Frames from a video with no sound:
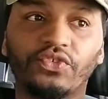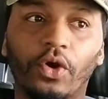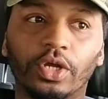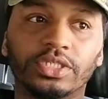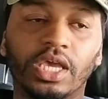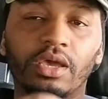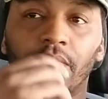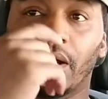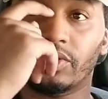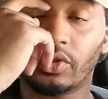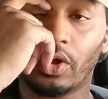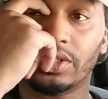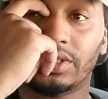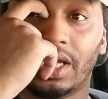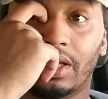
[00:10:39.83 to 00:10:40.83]
getting my
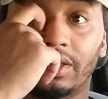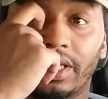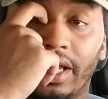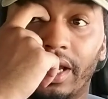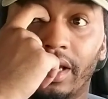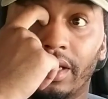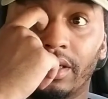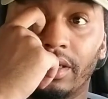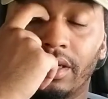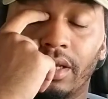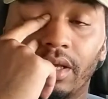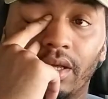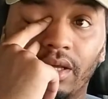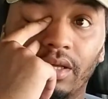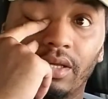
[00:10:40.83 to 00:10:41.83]
thoughts out there. And
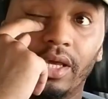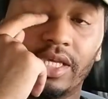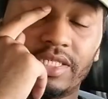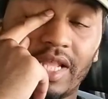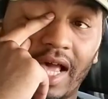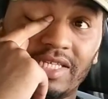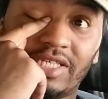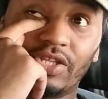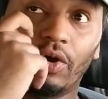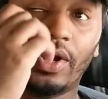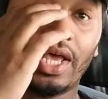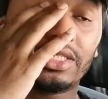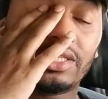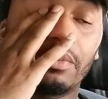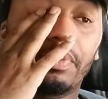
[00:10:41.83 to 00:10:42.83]
it's nice to know
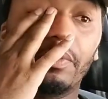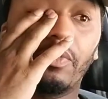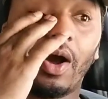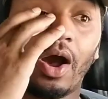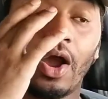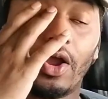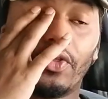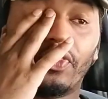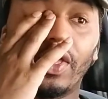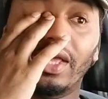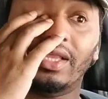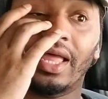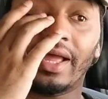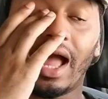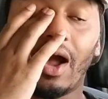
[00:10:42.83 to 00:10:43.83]
that some people out here think
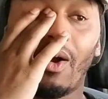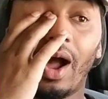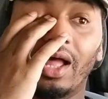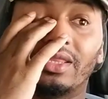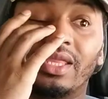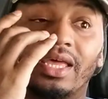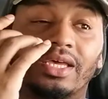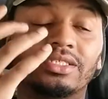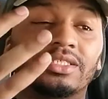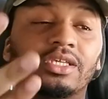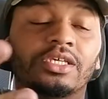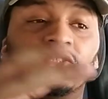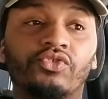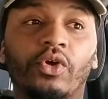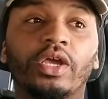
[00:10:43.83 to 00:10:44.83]
like how I think.
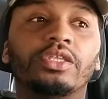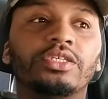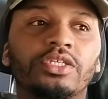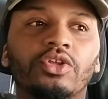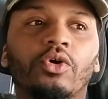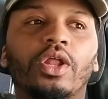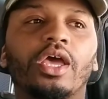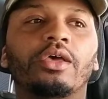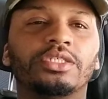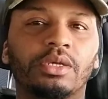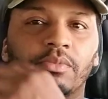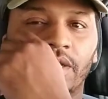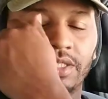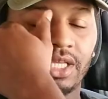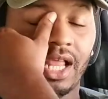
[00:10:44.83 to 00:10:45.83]
It's great to know that
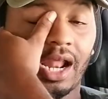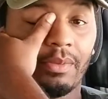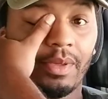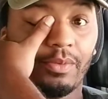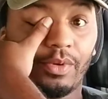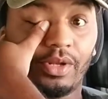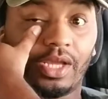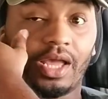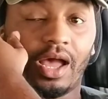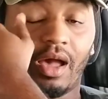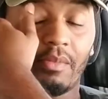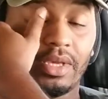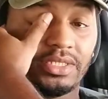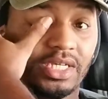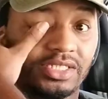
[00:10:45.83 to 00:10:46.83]
it's a lot of people in the
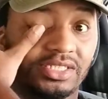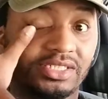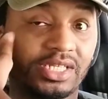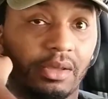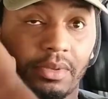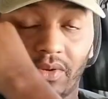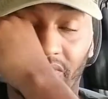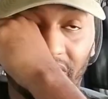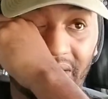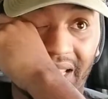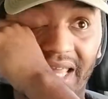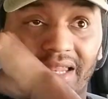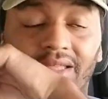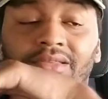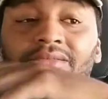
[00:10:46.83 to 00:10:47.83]
comment sections that be
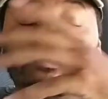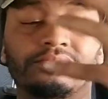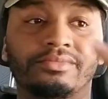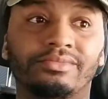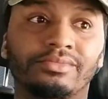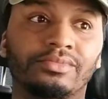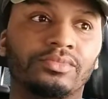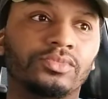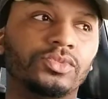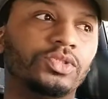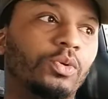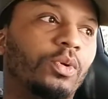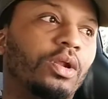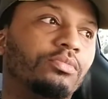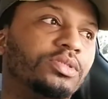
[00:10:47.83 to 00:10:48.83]
relating to
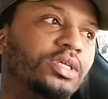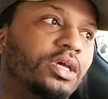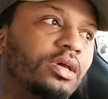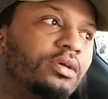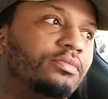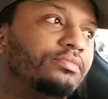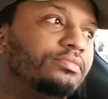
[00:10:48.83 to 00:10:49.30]
what I'm saying.